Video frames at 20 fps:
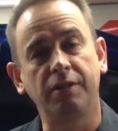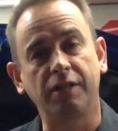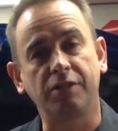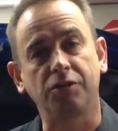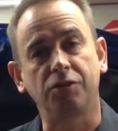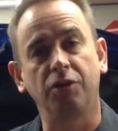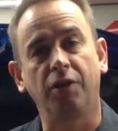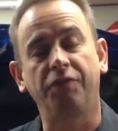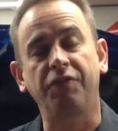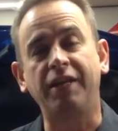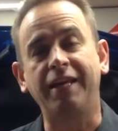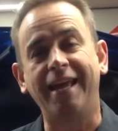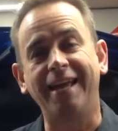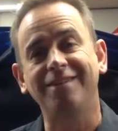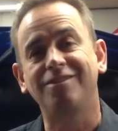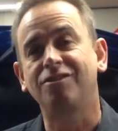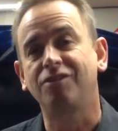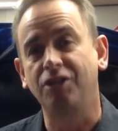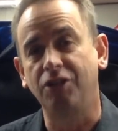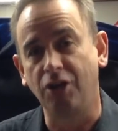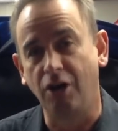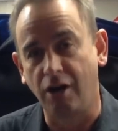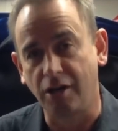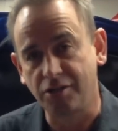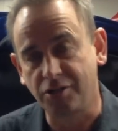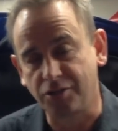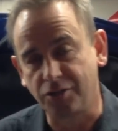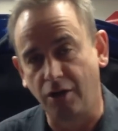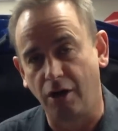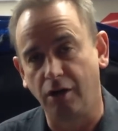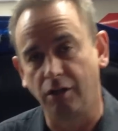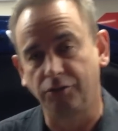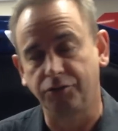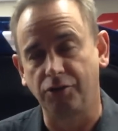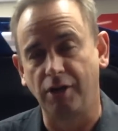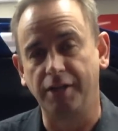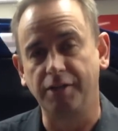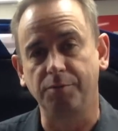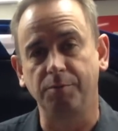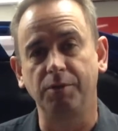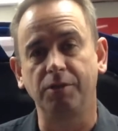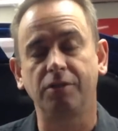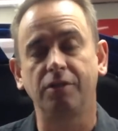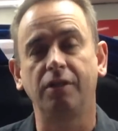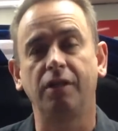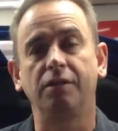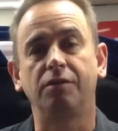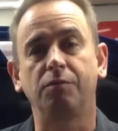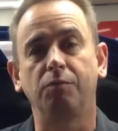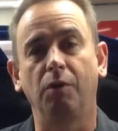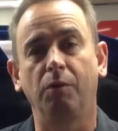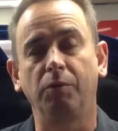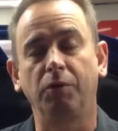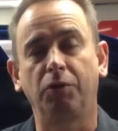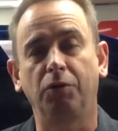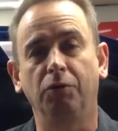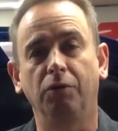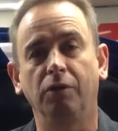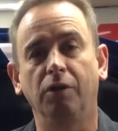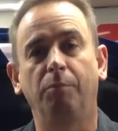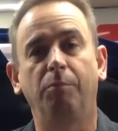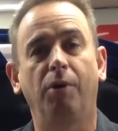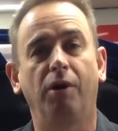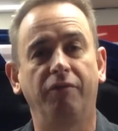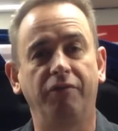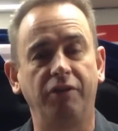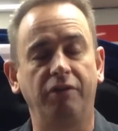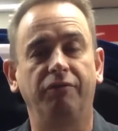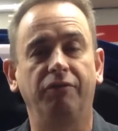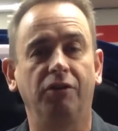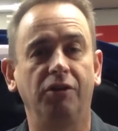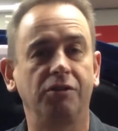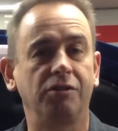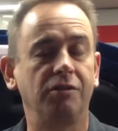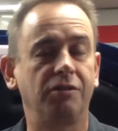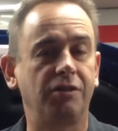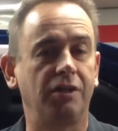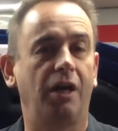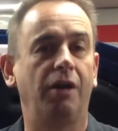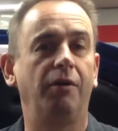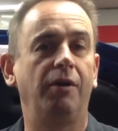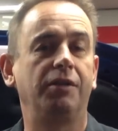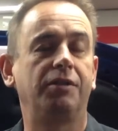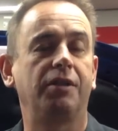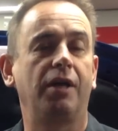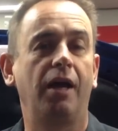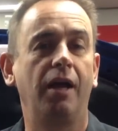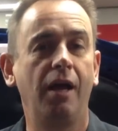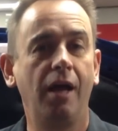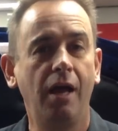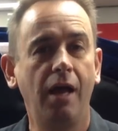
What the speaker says: That's not the STI style transmission, it's what we call the poverty version, so it's an